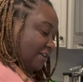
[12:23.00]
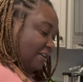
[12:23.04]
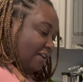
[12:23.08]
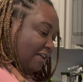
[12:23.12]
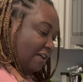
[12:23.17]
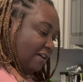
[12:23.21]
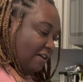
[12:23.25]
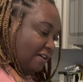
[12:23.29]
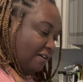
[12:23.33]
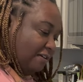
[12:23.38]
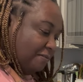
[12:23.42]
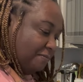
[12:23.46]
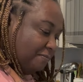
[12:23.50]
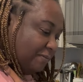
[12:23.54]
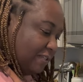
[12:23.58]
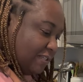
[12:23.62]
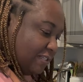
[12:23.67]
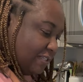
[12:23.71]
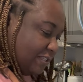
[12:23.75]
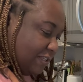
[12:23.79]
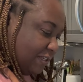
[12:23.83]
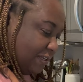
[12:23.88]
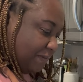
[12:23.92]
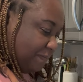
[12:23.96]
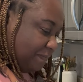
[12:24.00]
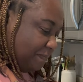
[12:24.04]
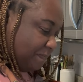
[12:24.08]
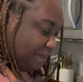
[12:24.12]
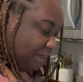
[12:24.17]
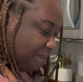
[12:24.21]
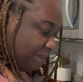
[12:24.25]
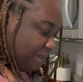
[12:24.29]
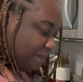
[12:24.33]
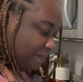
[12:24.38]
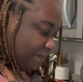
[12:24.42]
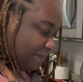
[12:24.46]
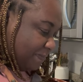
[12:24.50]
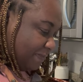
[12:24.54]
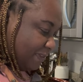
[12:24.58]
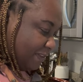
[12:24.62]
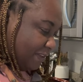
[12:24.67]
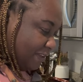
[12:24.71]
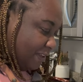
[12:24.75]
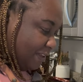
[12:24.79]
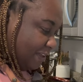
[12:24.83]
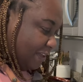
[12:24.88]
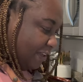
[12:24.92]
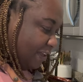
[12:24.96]
to, let's see,
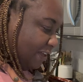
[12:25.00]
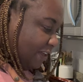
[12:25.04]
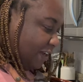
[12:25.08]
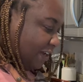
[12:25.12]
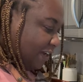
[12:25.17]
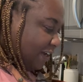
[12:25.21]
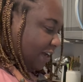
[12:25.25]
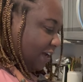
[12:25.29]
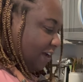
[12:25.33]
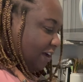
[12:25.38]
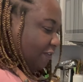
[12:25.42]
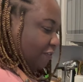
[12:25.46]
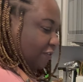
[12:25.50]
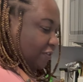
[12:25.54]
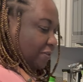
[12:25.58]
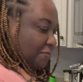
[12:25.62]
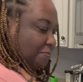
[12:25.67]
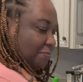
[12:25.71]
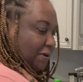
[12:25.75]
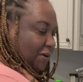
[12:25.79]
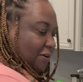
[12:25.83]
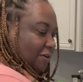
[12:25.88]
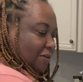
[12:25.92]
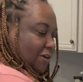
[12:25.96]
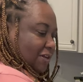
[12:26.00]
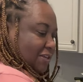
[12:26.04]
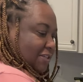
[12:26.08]
cover the bowl